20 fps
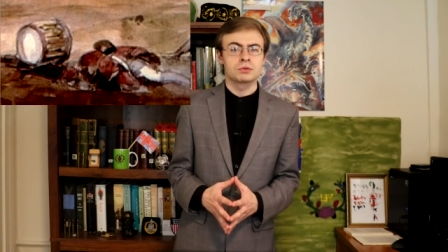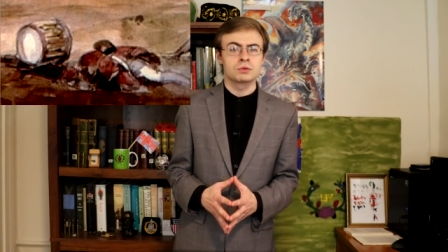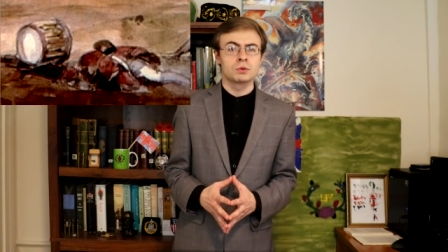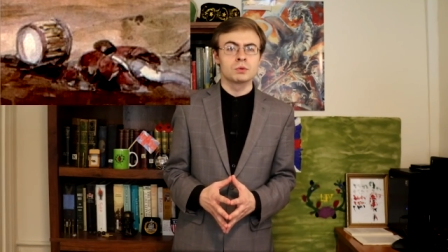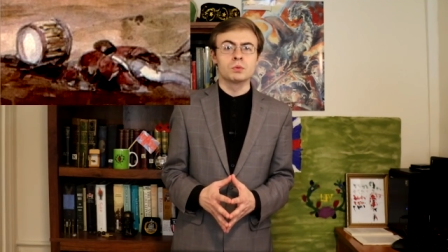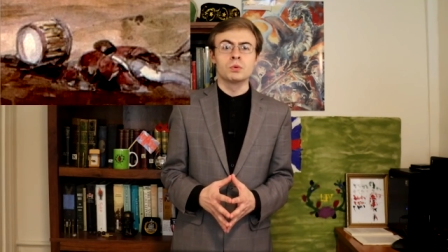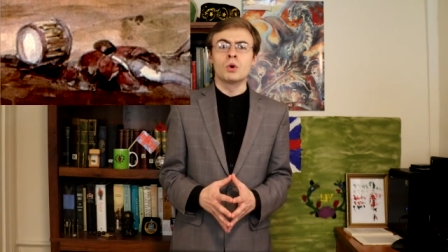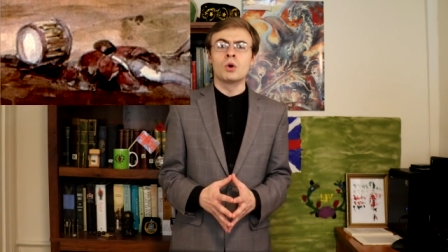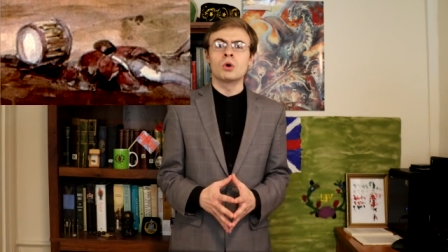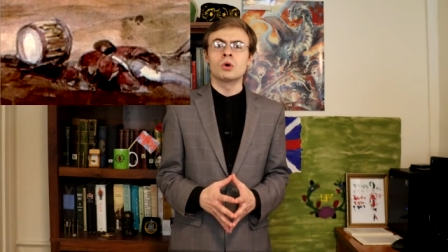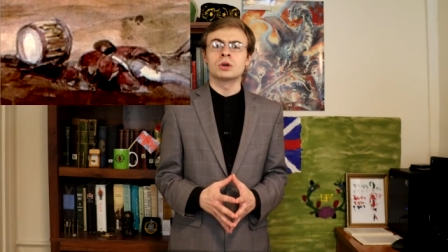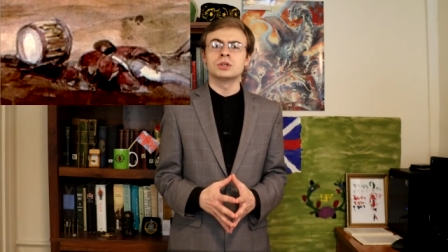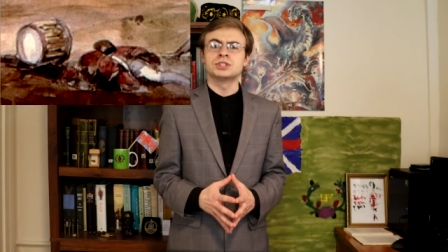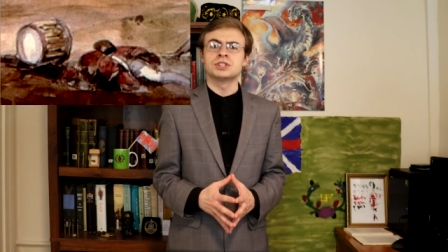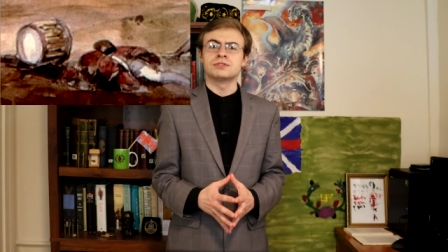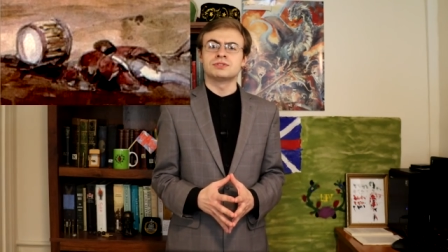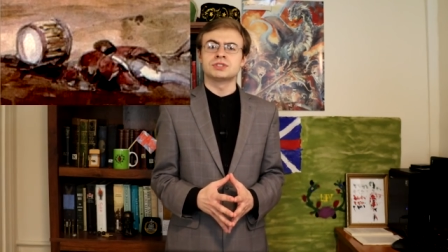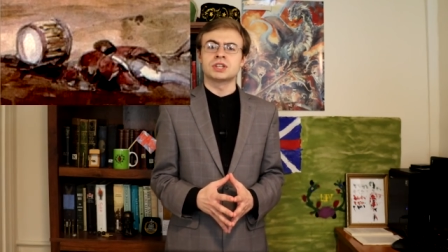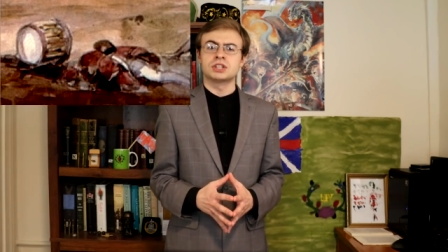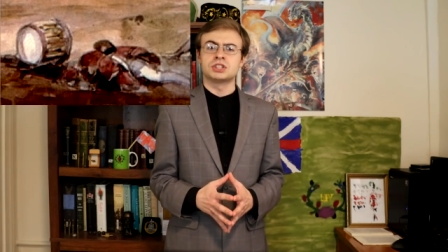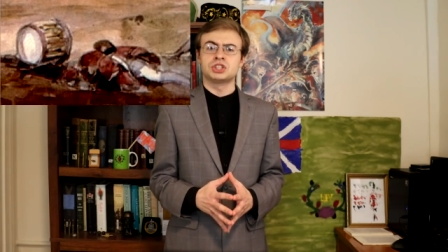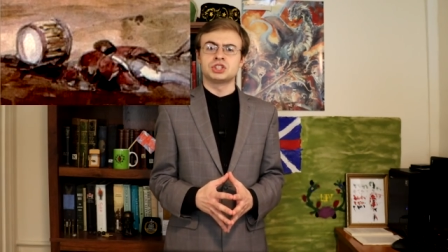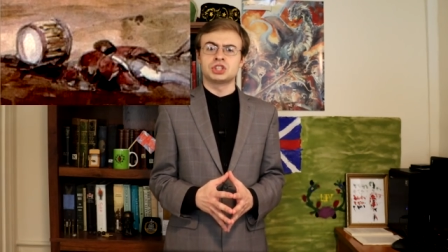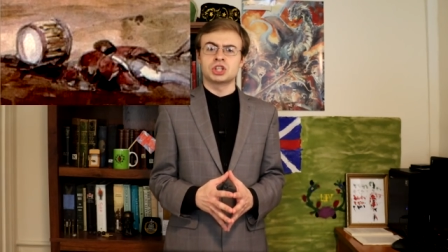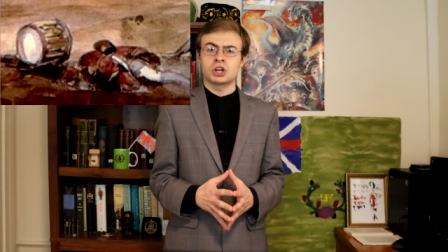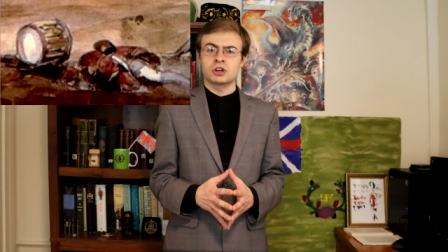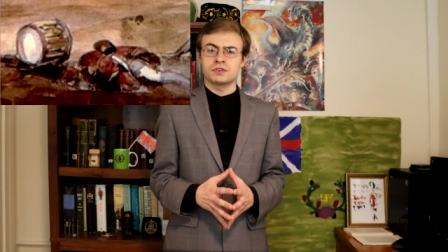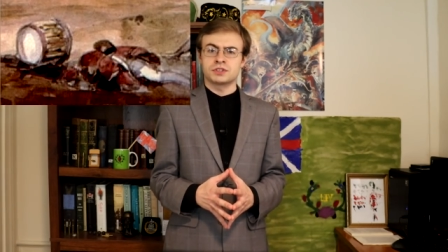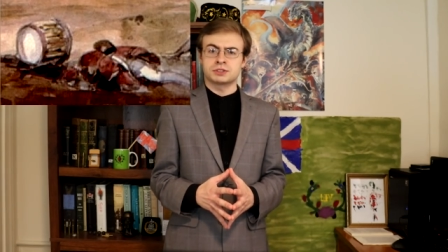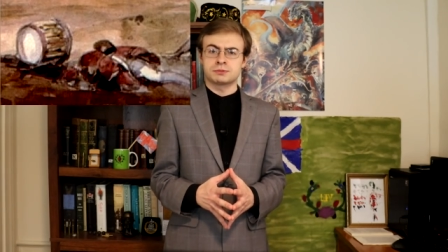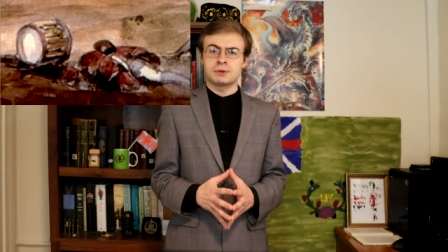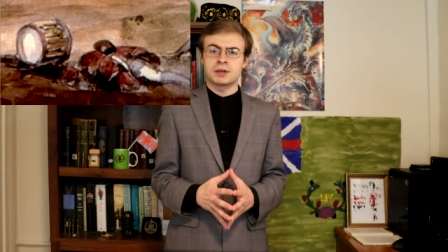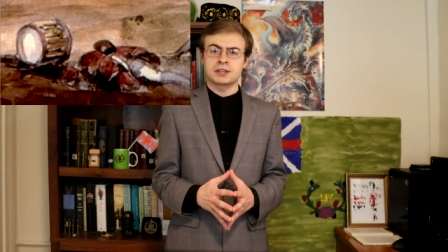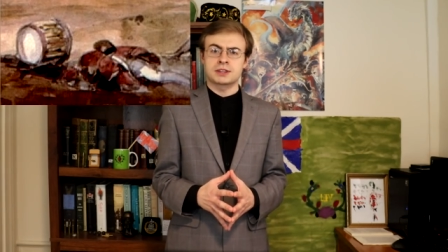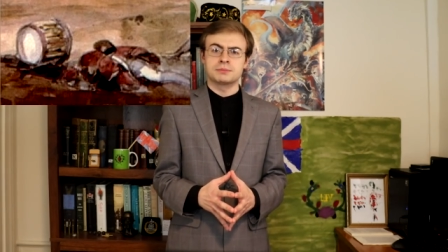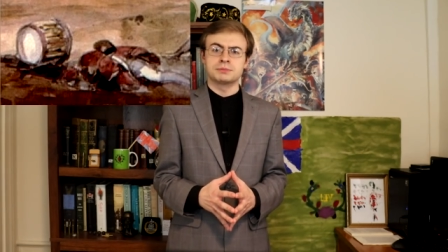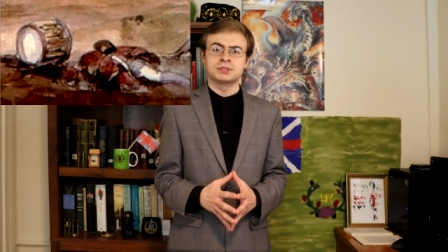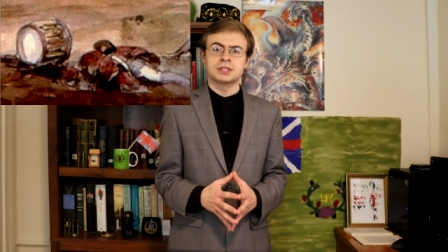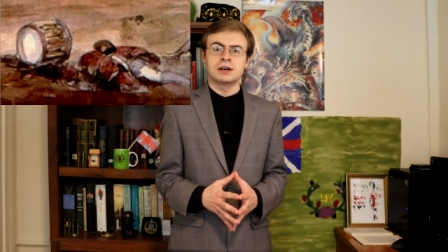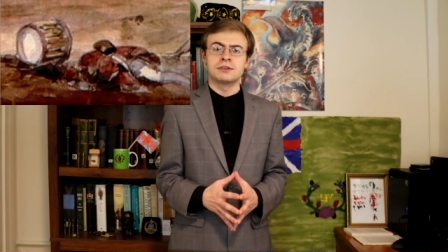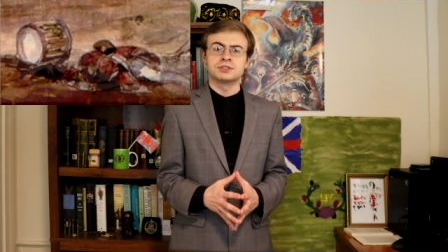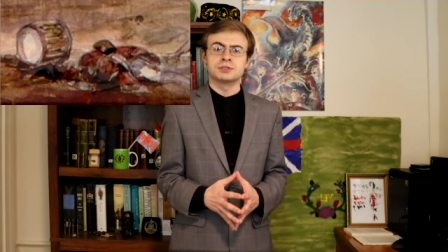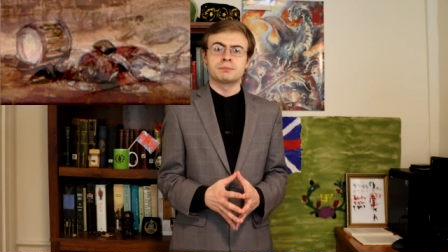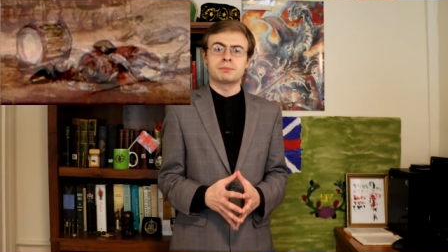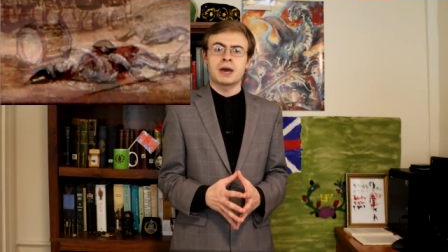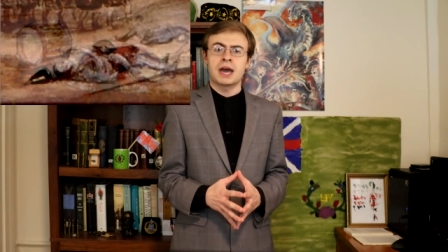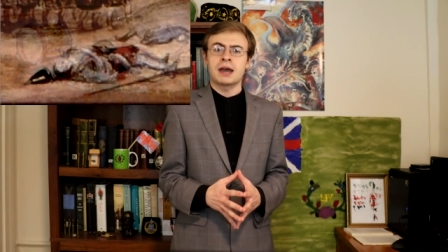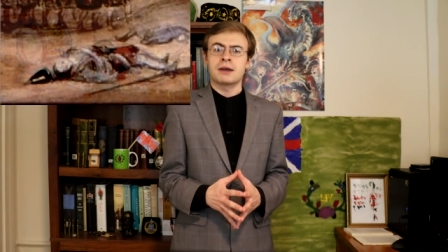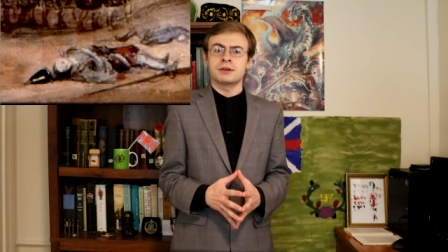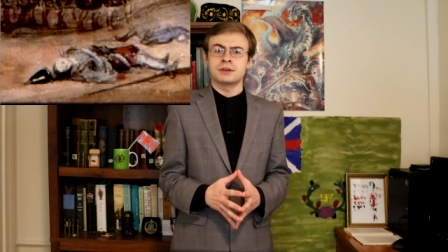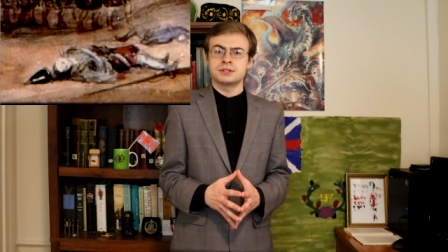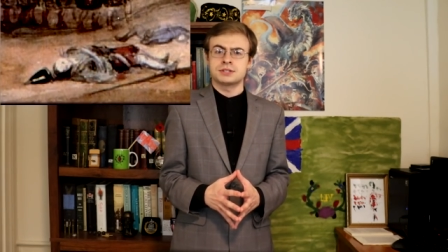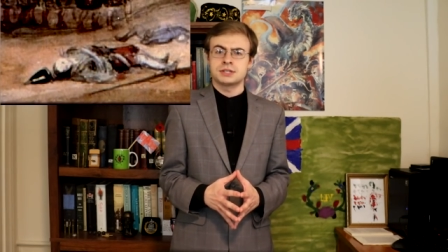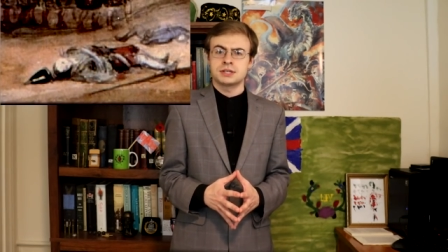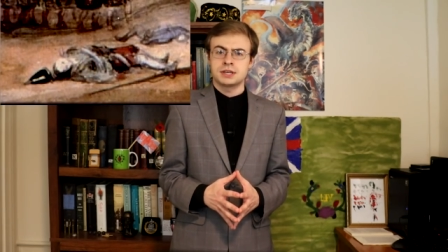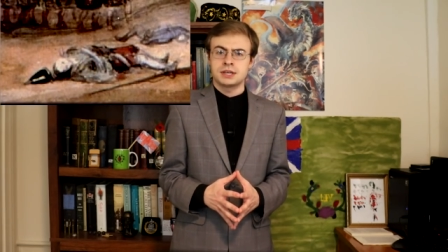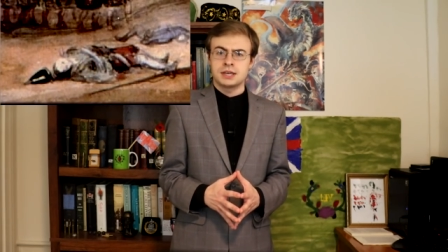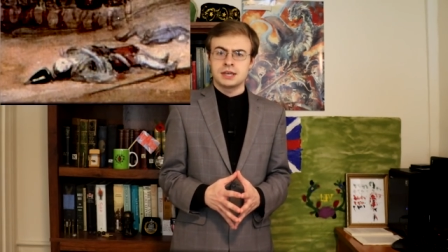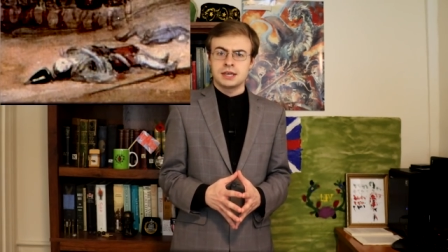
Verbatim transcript: the rewards of such service make themselves apparent.